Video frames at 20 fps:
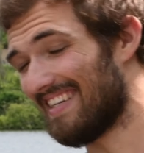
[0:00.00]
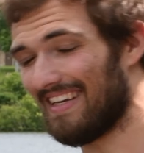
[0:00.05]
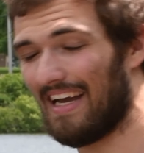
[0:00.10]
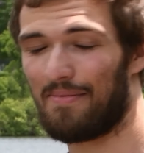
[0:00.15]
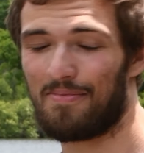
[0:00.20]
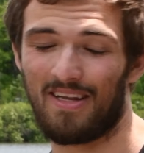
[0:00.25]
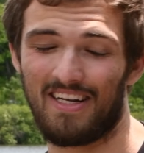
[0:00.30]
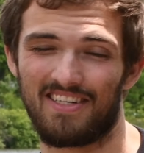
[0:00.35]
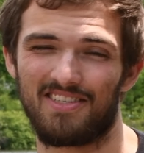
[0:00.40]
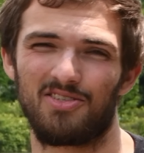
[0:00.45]

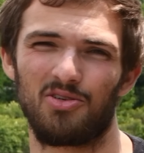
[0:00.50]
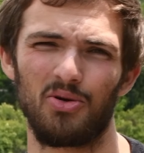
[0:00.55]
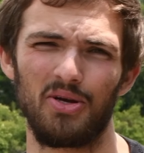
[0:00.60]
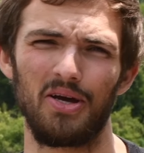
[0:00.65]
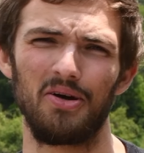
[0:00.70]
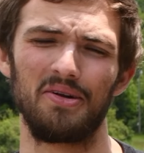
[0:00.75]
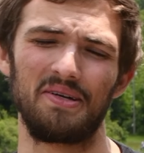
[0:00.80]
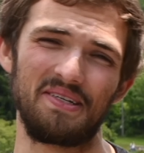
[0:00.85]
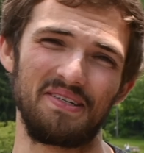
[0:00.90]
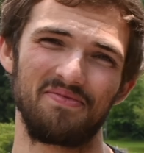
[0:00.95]
I mean, it's
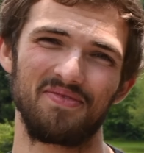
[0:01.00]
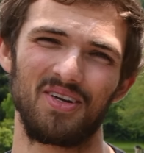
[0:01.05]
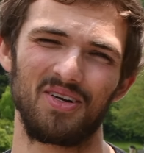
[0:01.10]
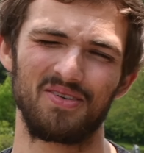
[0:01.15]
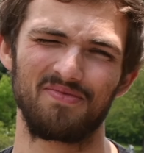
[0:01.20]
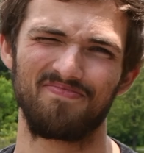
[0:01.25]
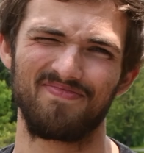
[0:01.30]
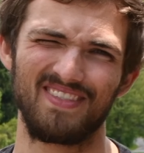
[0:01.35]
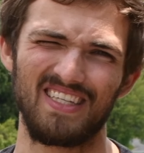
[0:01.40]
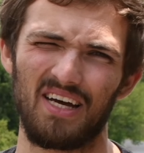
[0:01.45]
Toyota,
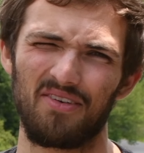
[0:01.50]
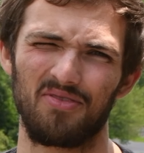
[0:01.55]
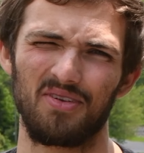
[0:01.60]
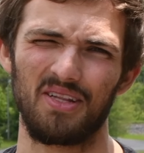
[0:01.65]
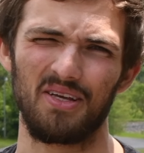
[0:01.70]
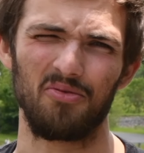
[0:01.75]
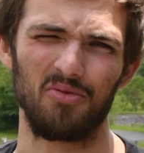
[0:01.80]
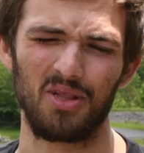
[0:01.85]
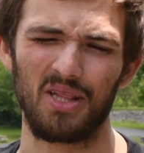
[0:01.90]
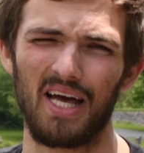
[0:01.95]
they're
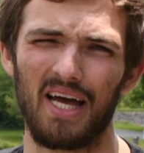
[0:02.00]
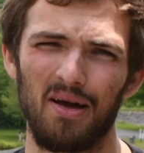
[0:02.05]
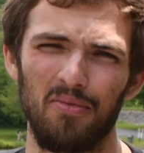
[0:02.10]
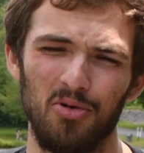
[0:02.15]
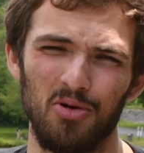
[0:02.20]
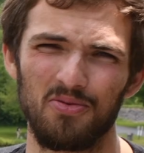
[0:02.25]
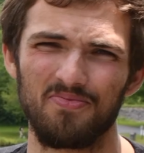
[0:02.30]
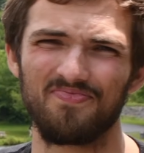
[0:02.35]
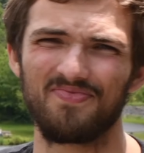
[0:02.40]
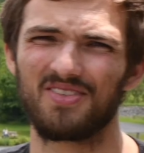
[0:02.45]
definitely
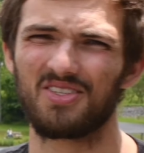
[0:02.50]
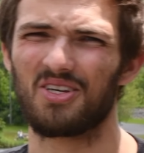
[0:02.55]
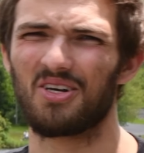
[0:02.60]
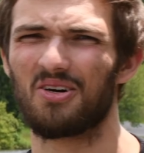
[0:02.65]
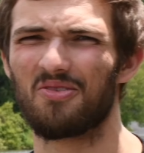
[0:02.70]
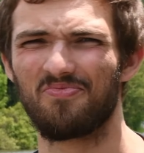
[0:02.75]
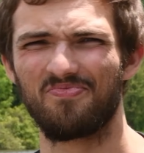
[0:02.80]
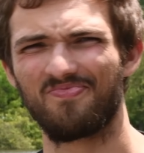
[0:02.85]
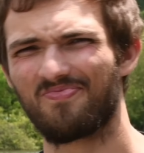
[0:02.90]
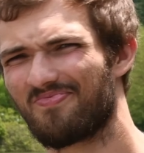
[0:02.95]
reliable,
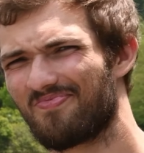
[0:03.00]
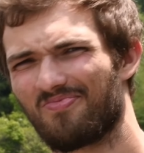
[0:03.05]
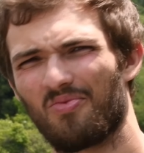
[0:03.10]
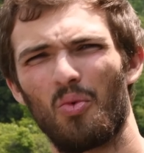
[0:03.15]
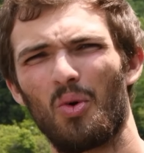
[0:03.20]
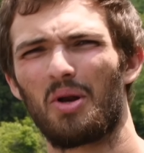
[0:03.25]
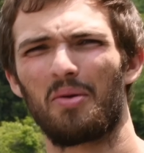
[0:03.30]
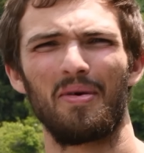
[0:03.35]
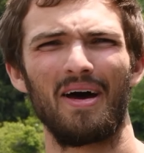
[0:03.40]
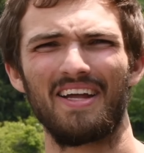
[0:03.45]
so
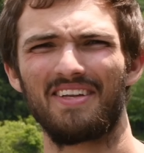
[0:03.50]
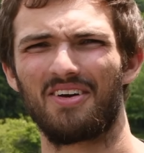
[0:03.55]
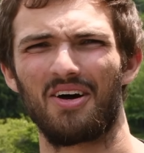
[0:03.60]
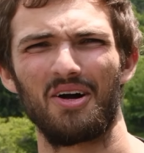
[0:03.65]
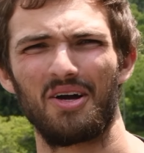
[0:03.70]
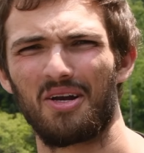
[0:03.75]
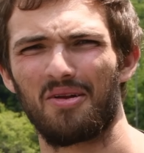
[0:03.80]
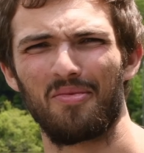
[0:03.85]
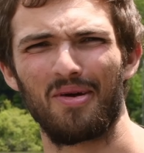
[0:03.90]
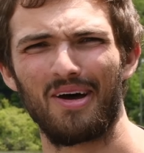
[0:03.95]
what am I
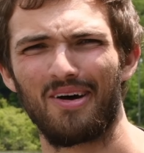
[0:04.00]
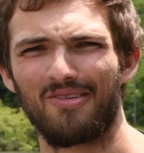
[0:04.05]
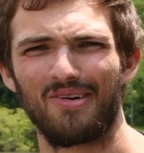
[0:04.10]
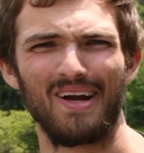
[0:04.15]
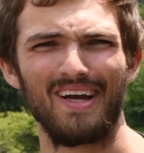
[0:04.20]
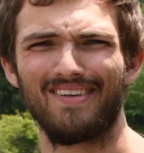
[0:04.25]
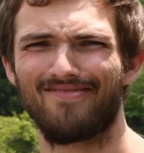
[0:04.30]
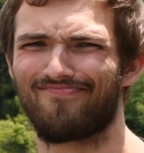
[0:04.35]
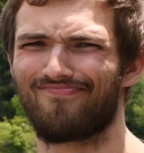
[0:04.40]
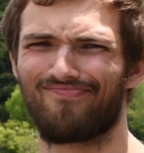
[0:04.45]
talking about,
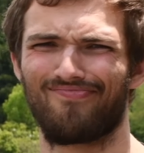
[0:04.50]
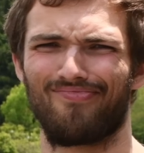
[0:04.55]
right?